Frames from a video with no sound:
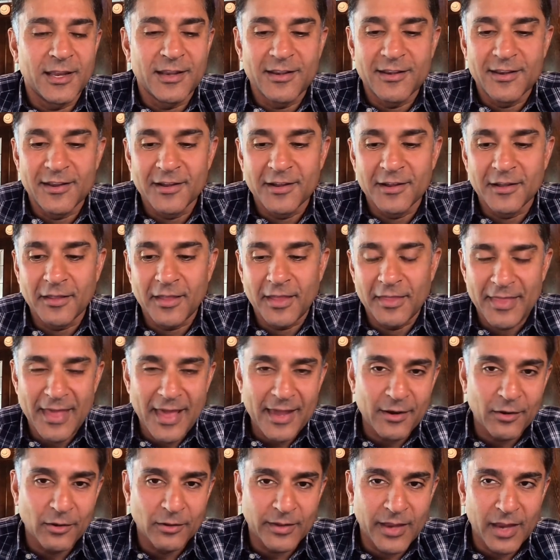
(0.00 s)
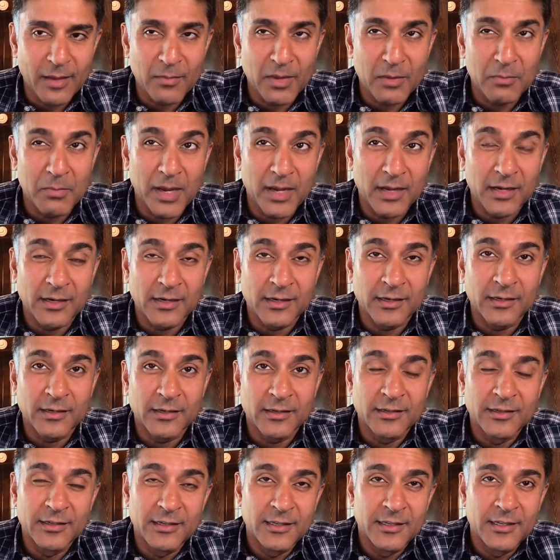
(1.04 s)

And that all came to bear